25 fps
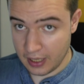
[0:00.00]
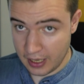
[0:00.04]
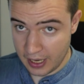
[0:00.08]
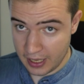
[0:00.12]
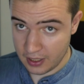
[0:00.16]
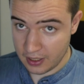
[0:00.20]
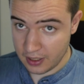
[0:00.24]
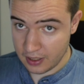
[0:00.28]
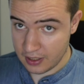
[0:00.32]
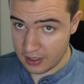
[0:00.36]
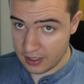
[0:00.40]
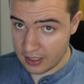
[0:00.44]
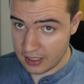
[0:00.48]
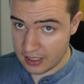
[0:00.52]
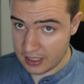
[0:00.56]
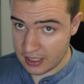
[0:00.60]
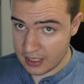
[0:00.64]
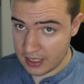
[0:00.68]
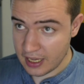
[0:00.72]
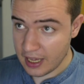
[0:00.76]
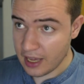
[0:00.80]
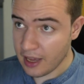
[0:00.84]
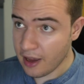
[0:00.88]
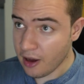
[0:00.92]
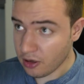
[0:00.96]
less
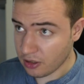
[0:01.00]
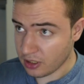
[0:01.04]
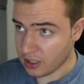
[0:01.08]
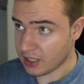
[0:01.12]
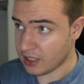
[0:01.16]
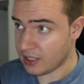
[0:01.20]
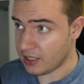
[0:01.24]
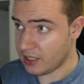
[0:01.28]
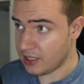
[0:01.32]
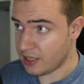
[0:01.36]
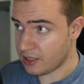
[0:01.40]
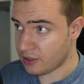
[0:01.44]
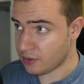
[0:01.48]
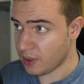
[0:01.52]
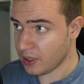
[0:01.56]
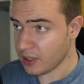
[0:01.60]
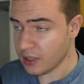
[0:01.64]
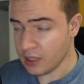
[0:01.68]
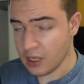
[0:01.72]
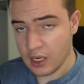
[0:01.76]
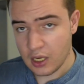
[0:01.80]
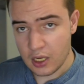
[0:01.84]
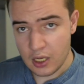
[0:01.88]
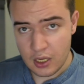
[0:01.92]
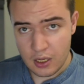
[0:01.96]
chaotic than this one,
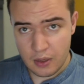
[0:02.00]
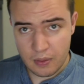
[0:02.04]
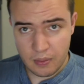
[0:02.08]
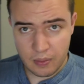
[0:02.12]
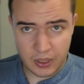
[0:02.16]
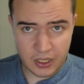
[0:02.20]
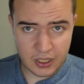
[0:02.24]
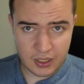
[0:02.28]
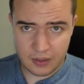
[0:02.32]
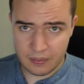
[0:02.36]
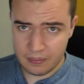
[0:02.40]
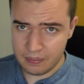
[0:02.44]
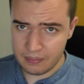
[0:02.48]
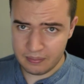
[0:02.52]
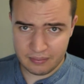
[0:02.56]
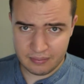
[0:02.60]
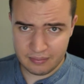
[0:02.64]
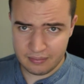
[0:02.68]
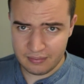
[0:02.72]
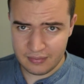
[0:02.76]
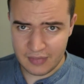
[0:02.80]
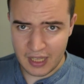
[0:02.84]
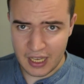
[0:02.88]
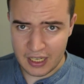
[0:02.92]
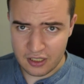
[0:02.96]
but
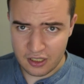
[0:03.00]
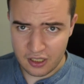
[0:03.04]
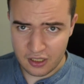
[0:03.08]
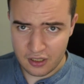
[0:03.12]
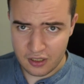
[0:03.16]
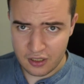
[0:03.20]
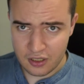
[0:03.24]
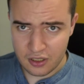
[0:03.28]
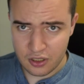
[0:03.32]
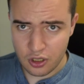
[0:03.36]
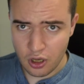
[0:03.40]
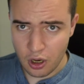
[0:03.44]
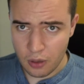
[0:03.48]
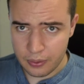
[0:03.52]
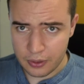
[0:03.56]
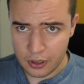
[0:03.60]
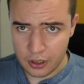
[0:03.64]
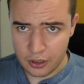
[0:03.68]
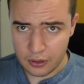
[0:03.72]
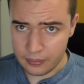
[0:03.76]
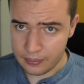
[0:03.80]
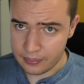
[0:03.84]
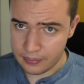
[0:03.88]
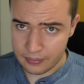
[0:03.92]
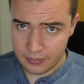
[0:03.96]
that shouldn't stop
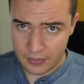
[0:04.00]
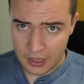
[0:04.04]
you.